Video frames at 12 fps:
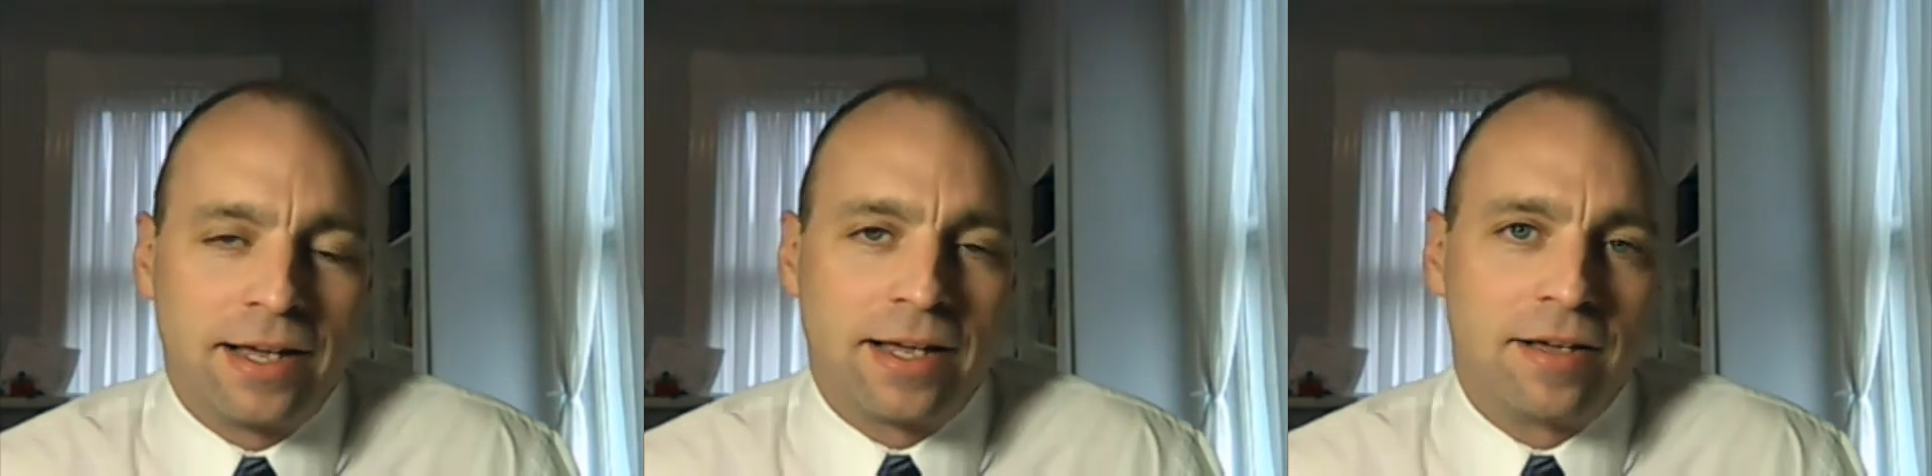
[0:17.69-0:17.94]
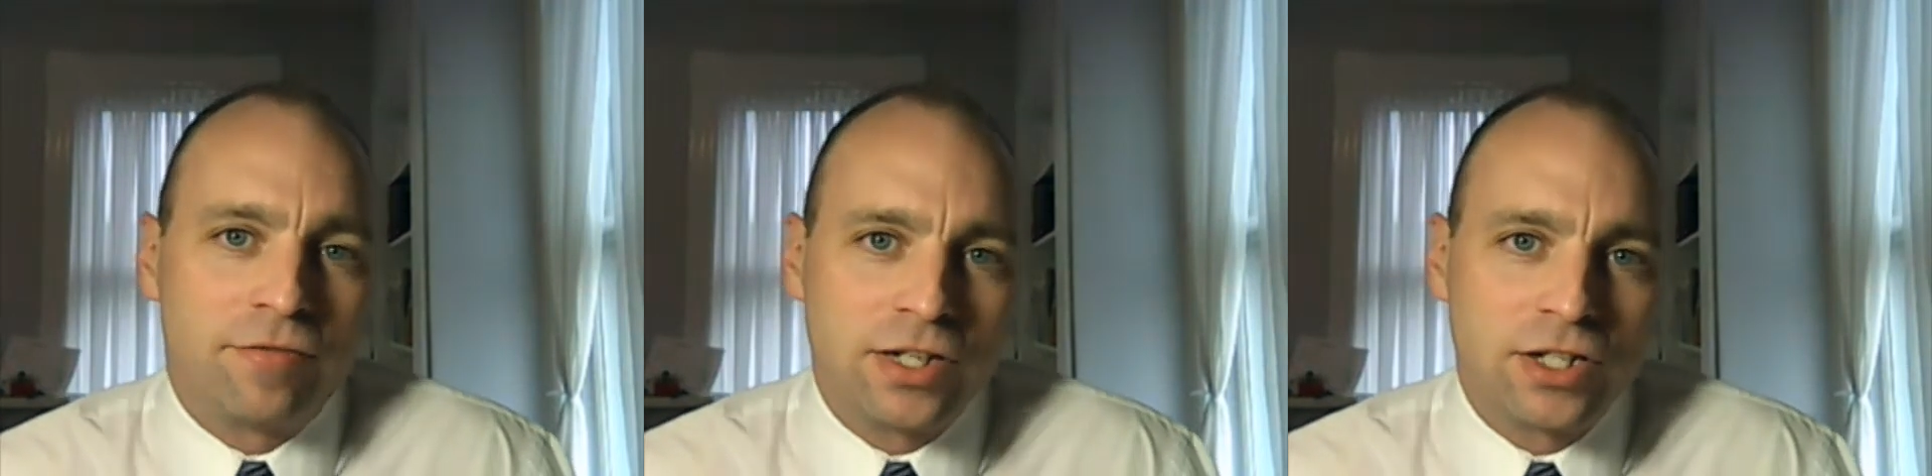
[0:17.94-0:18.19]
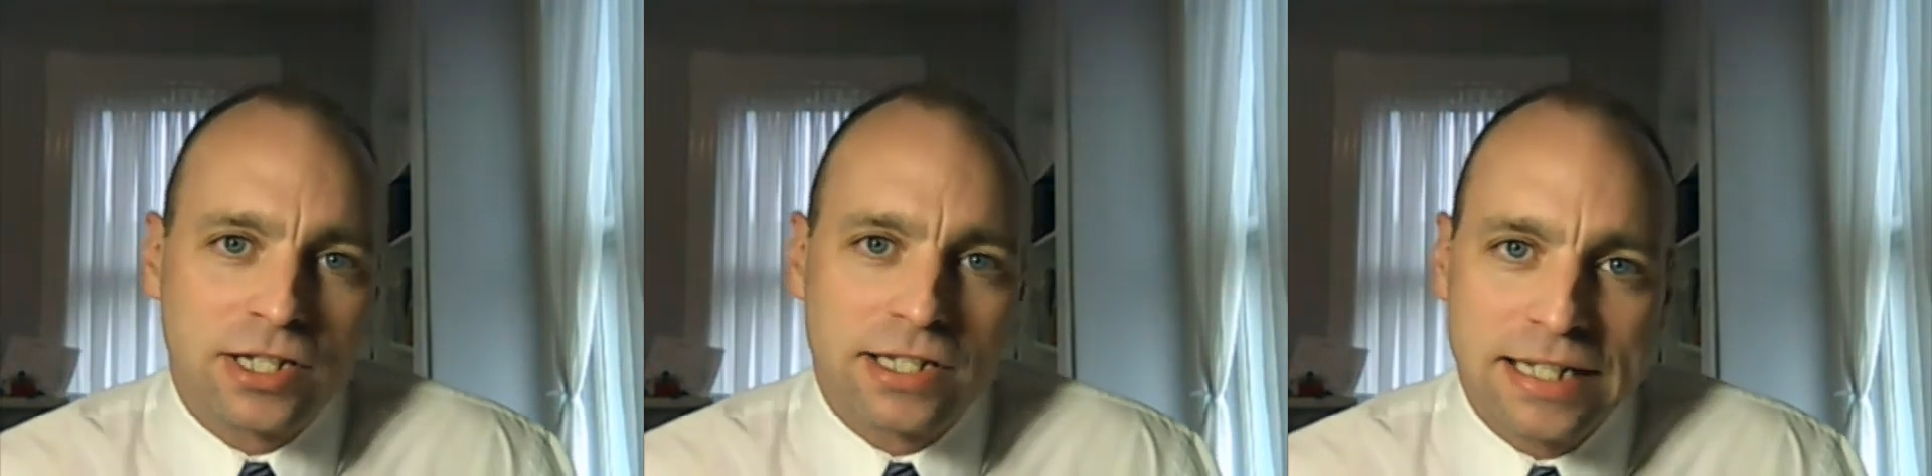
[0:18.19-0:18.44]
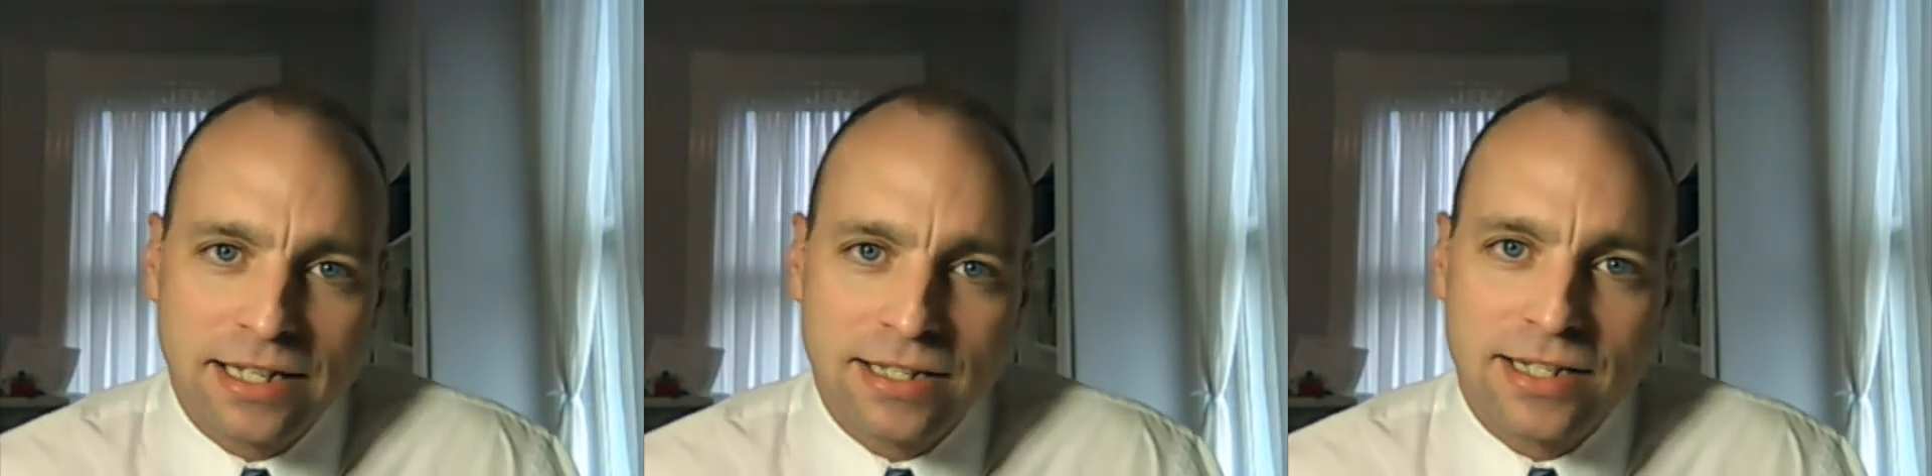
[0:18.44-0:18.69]
Ephesians
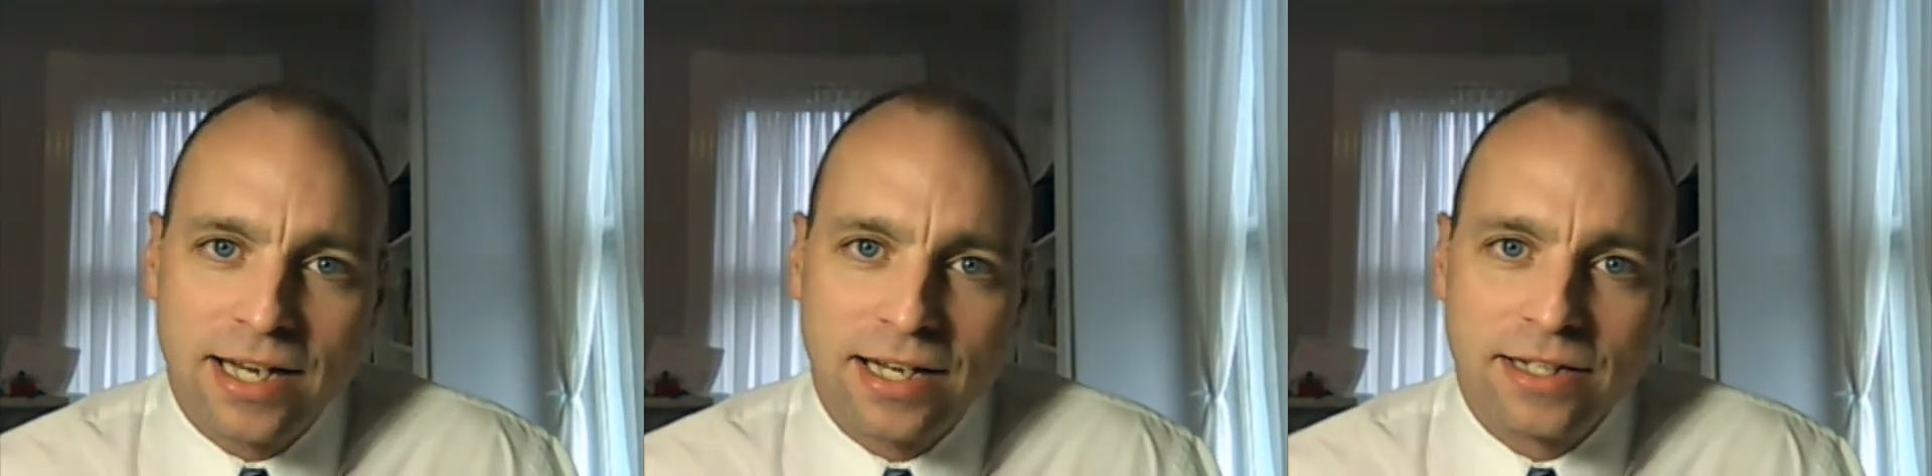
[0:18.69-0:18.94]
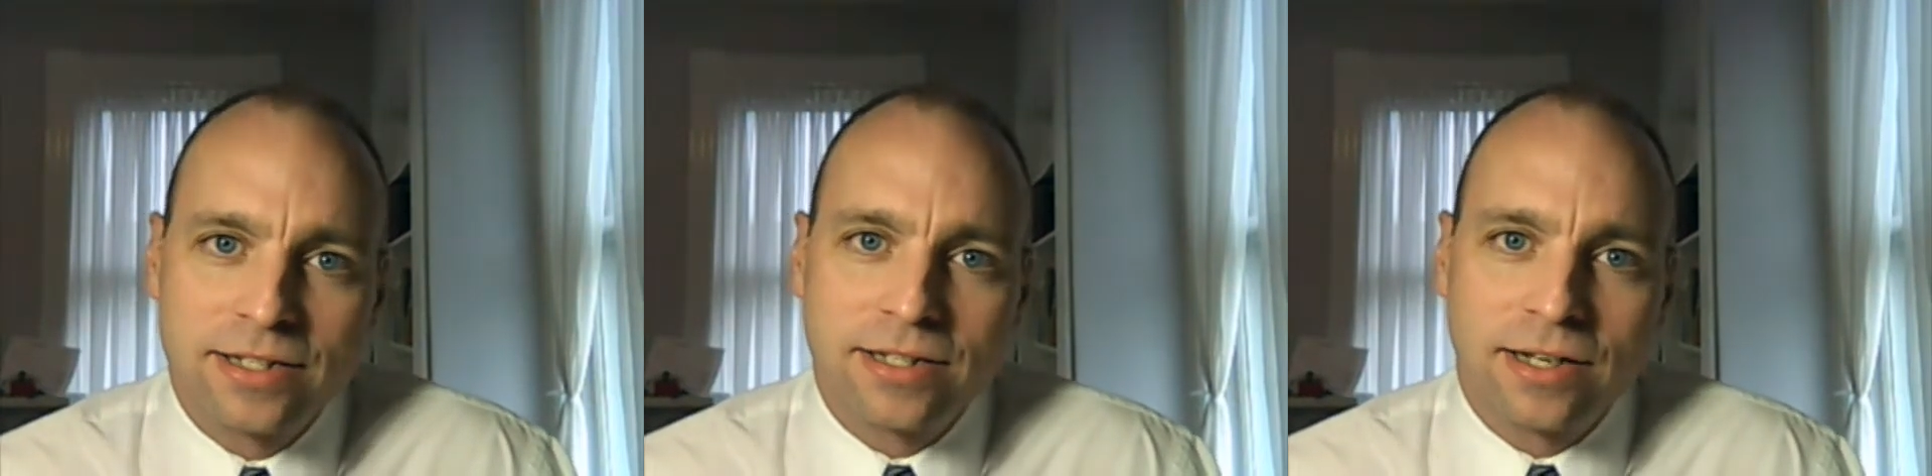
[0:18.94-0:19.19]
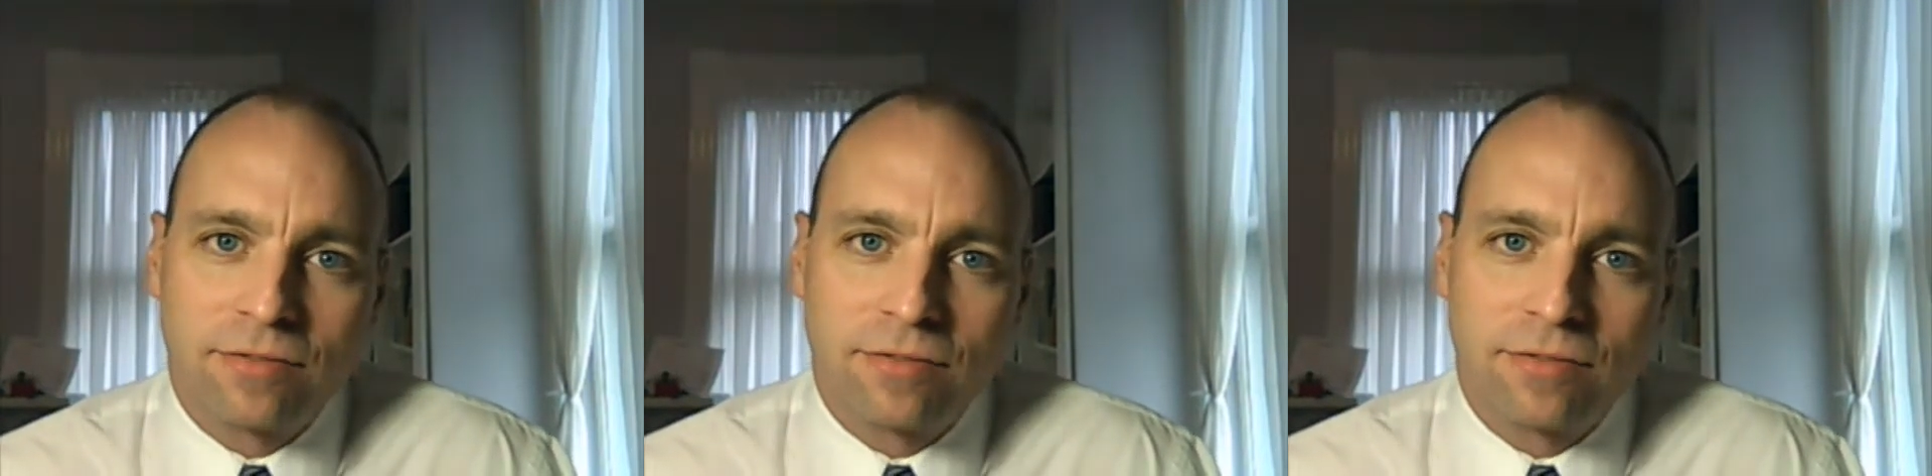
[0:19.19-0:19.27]
6 says,